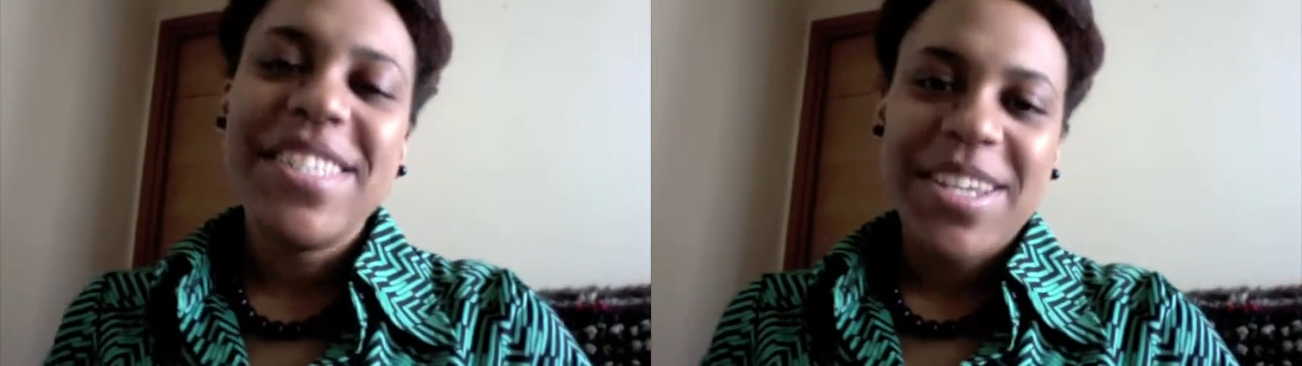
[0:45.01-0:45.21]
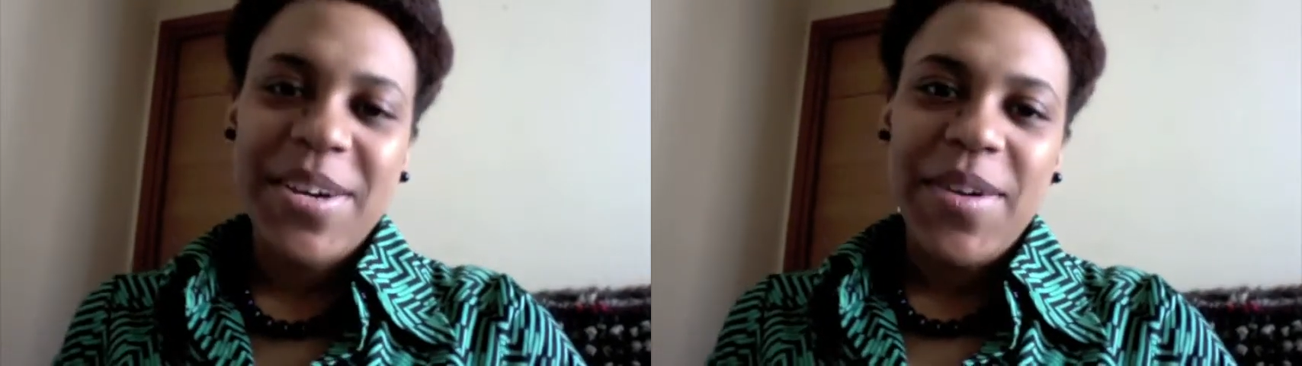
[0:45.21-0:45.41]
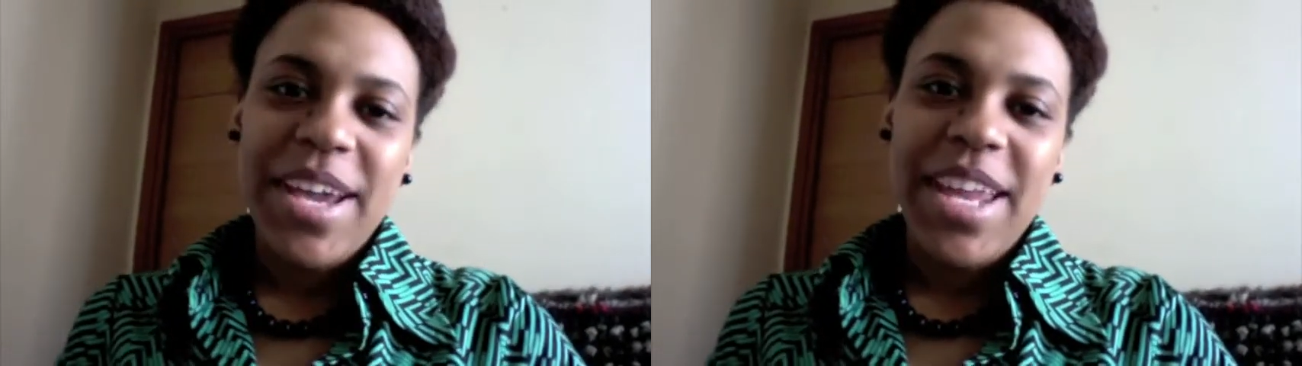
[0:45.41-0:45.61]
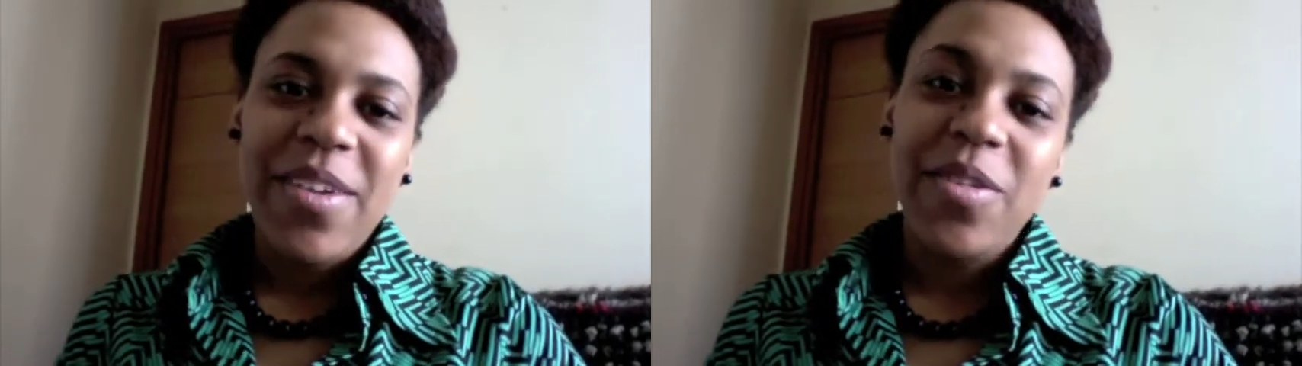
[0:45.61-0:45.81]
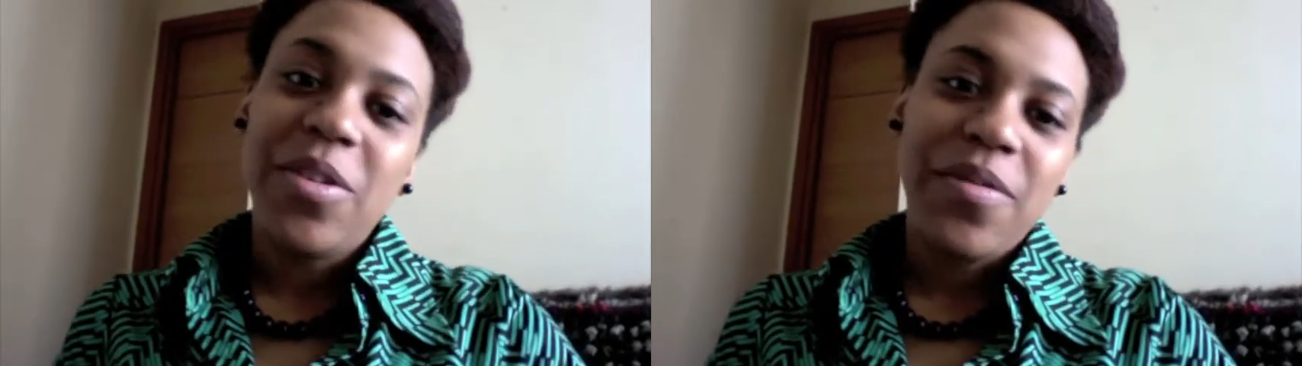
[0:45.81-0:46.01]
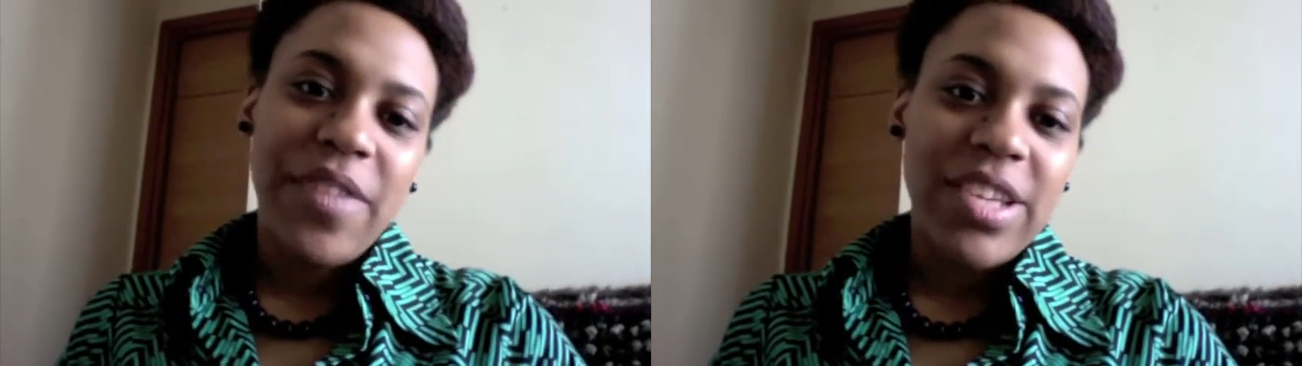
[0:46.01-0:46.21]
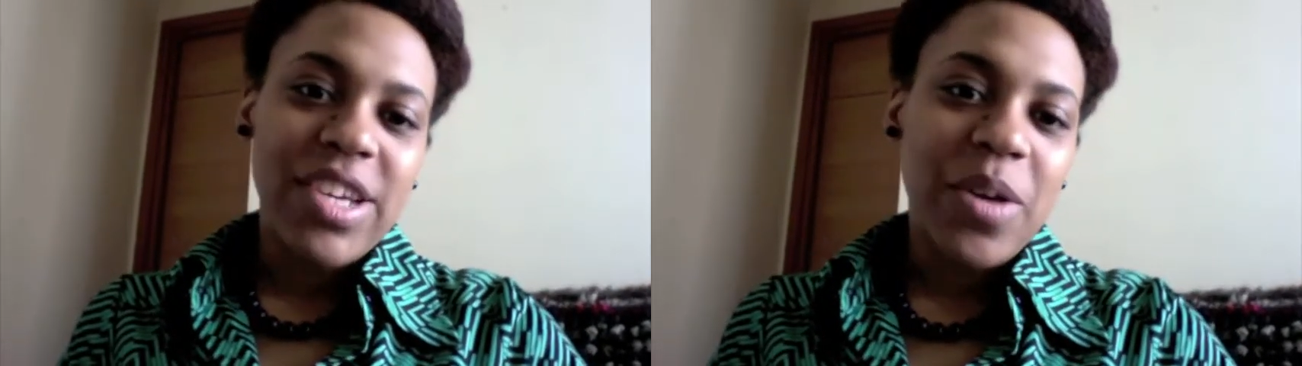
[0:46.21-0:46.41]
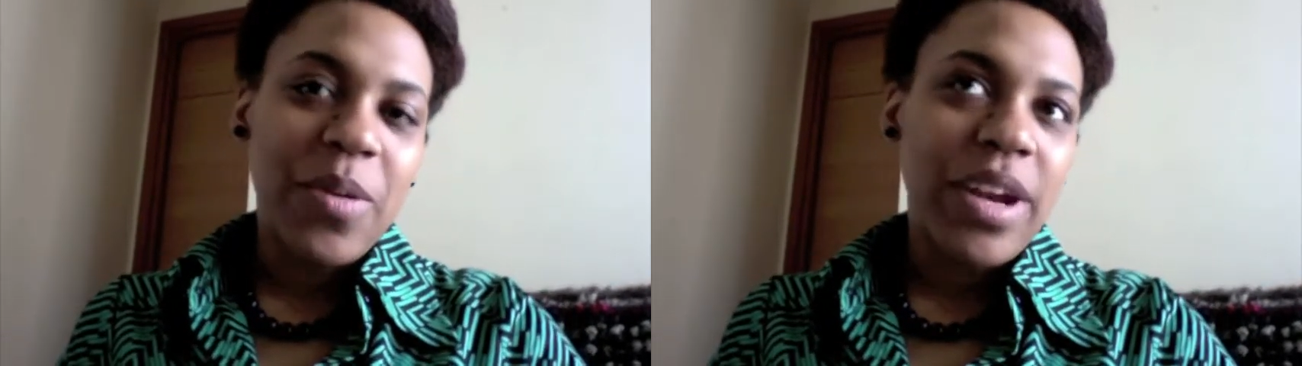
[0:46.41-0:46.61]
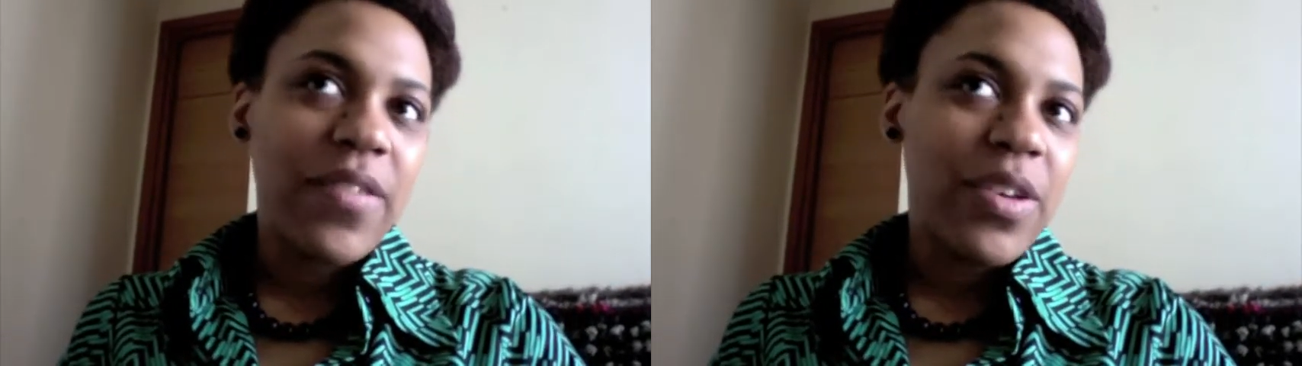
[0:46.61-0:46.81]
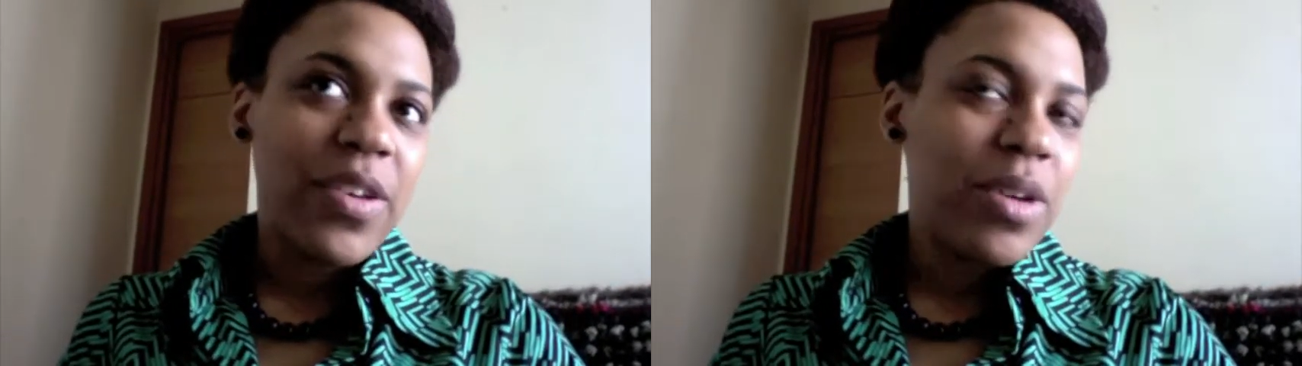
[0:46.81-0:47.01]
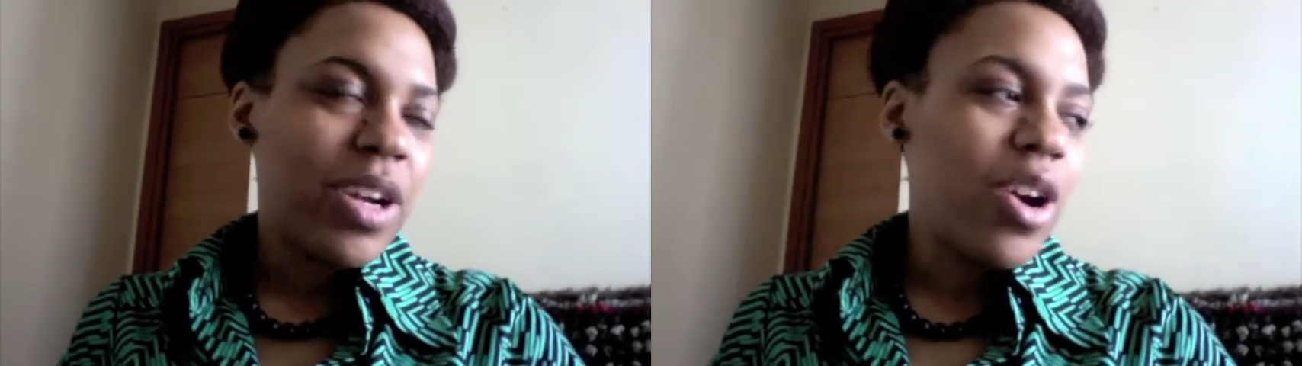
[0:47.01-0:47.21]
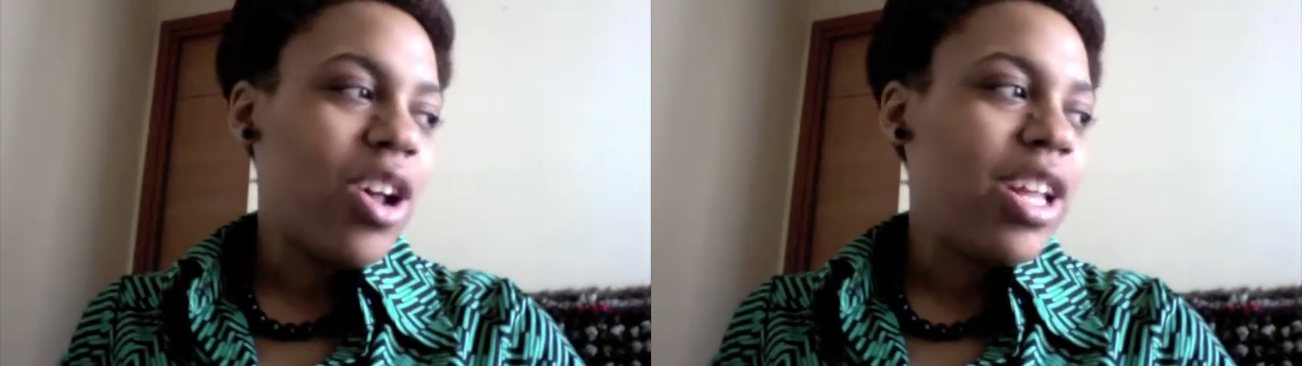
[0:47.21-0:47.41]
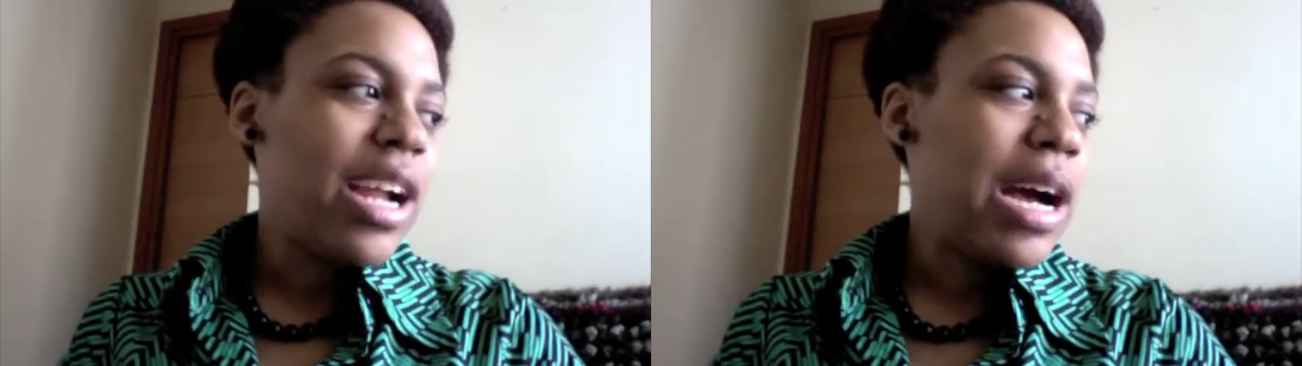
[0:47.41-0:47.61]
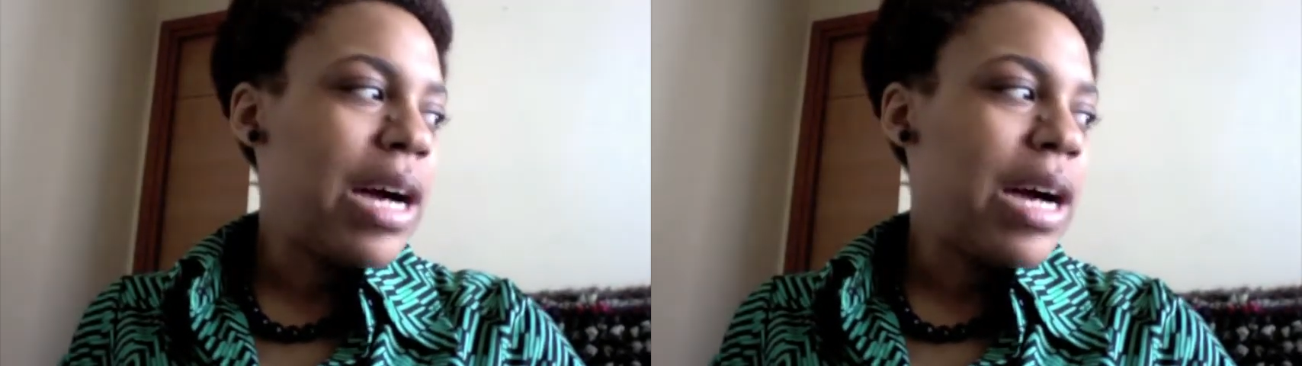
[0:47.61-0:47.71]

So, any or veg out, whatever you want to call it.